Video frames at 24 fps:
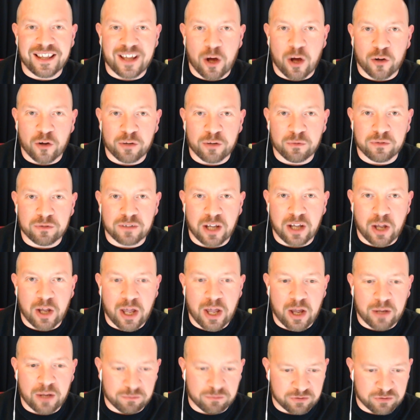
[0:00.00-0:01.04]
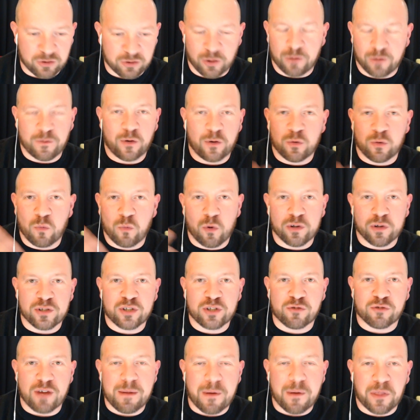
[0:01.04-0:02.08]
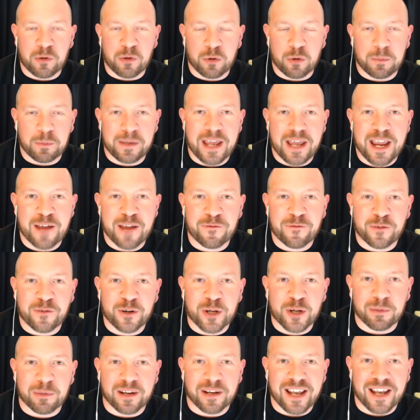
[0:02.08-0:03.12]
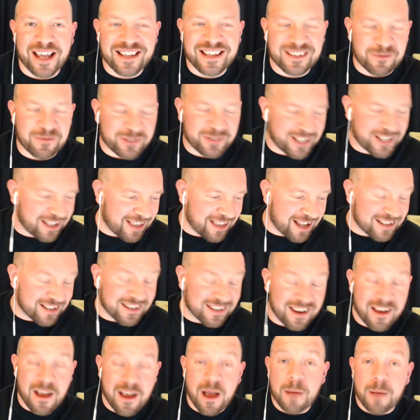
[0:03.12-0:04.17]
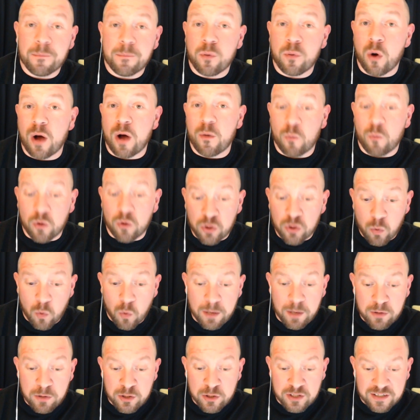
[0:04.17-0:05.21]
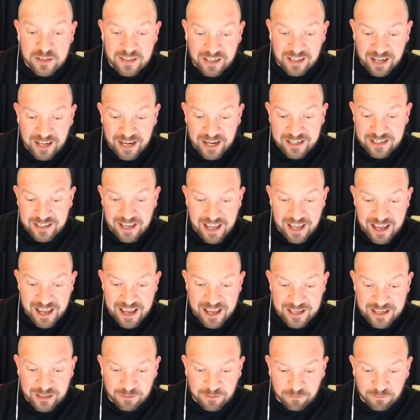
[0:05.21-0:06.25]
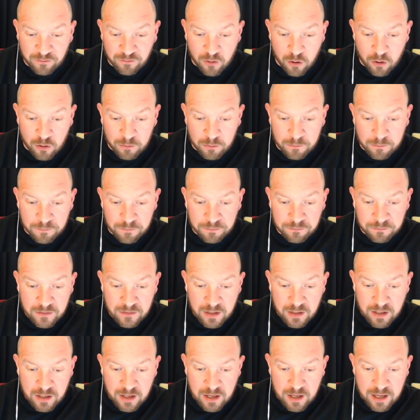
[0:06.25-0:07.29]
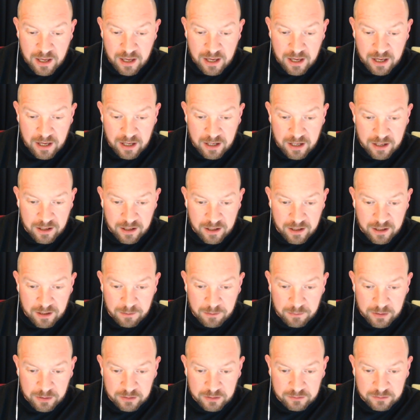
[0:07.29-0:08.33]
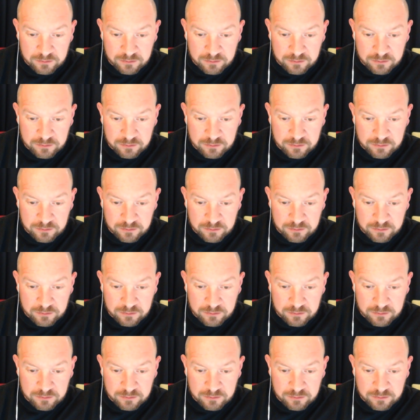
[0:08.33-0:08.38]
on sort of on one stream. I think we'd be here for a couple of nights if we did that. But what the one I'm using tonight is from um,